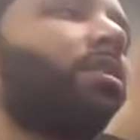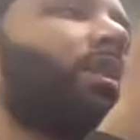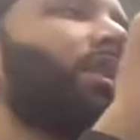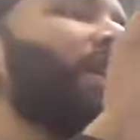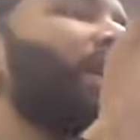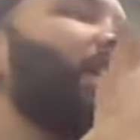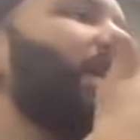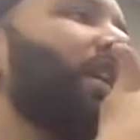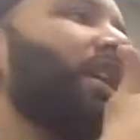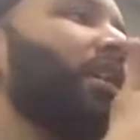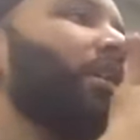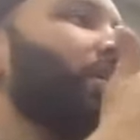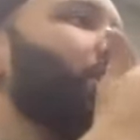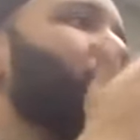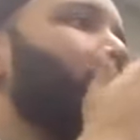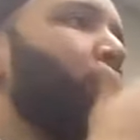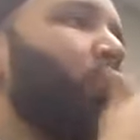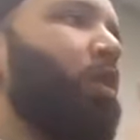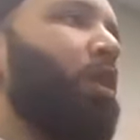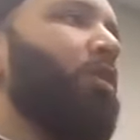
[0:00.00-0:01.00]
seeking the
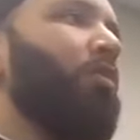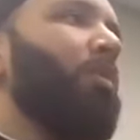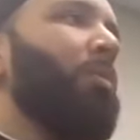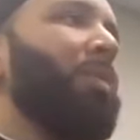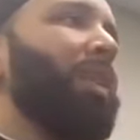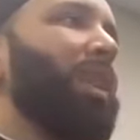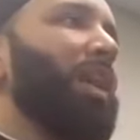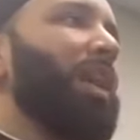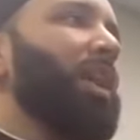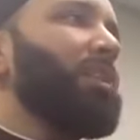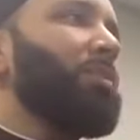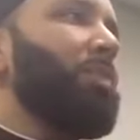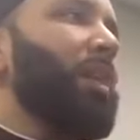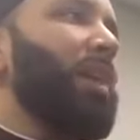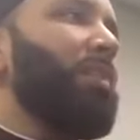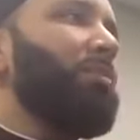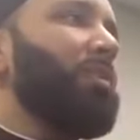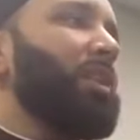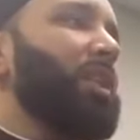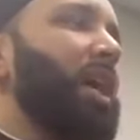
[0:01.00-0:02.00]
reward from Allah
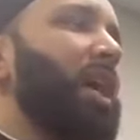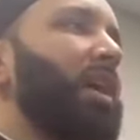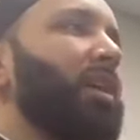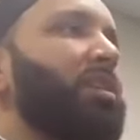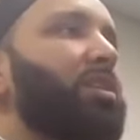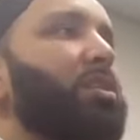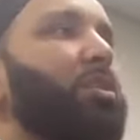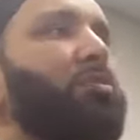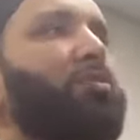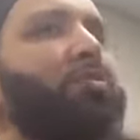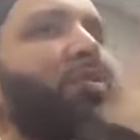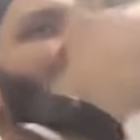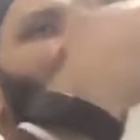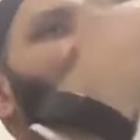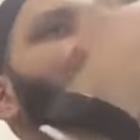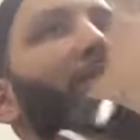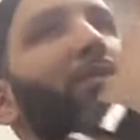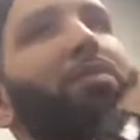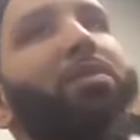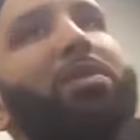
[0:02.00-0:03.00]
subhanahu wa ta'ala. So
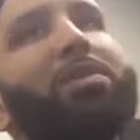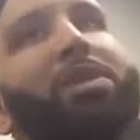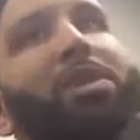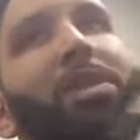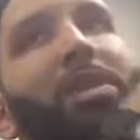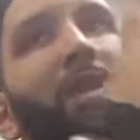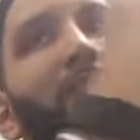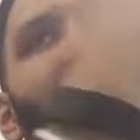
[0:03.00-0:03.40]
faith refers to the